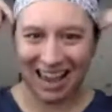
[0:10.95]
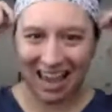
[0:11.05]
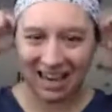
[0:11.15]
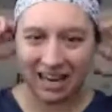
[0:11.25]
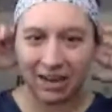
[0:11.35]

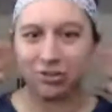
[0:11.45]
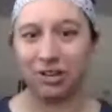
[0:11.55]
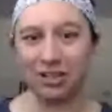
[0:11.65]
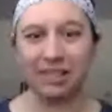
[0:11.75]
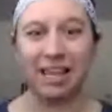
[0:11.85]
And as you
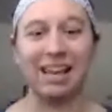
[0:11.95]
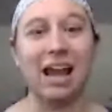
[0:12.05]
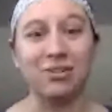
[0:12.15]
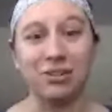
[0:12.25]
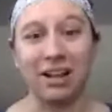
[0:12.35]
can see, I
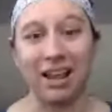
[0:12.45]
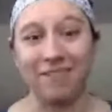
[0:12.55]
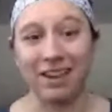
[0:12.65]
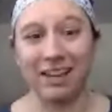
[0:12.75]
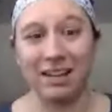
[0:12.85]
do not have
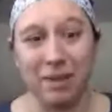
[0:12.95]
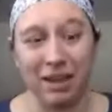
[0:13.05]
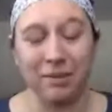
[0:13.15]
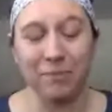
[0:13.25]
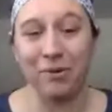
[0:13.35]
any
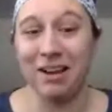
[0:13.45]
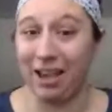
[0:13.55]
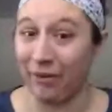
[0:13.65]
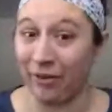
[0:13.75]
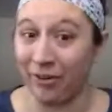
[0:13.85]
makeup on
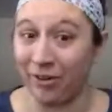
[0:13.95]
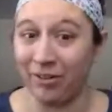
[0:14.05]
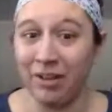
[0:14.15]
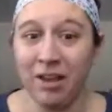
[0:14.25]
at all